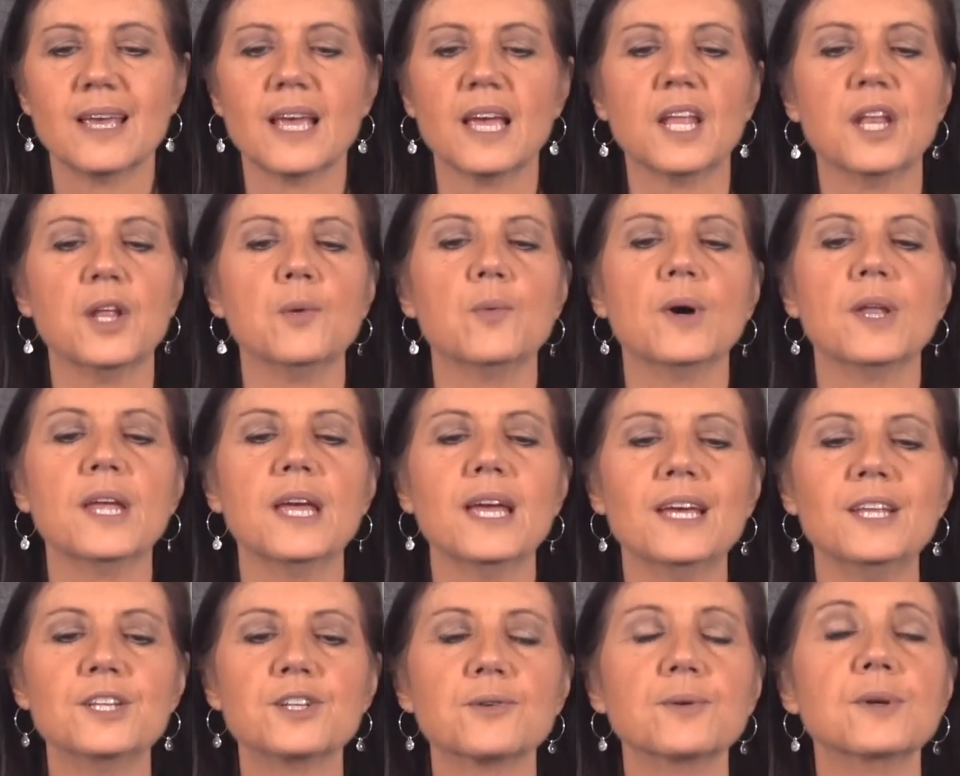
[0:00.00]
Anyone
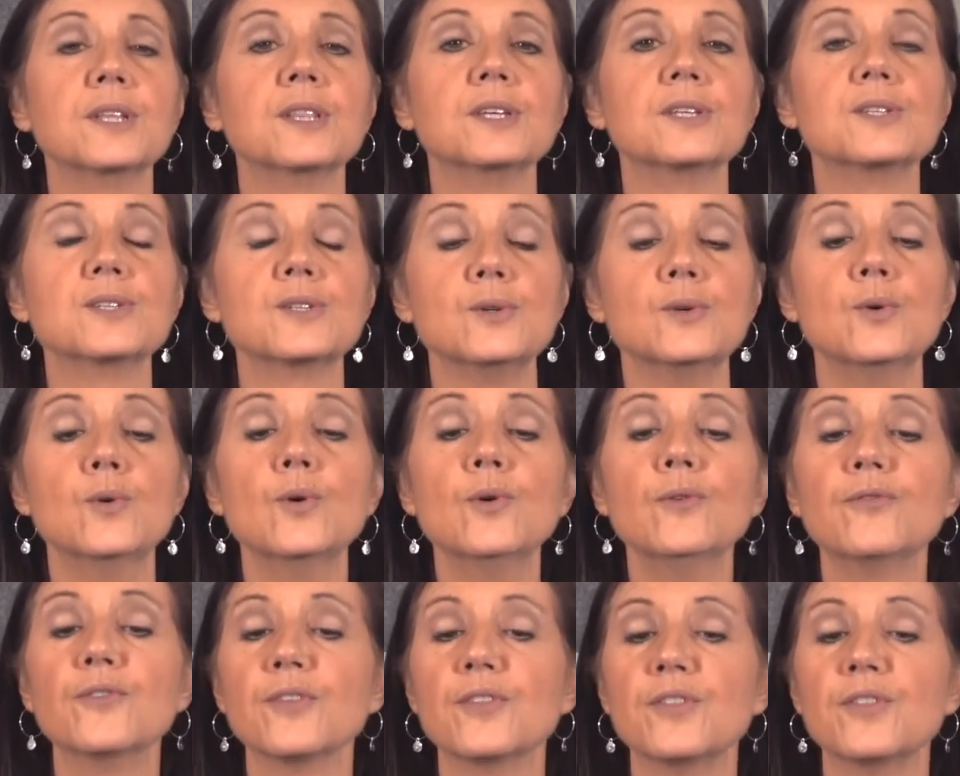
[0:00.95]
entering the school for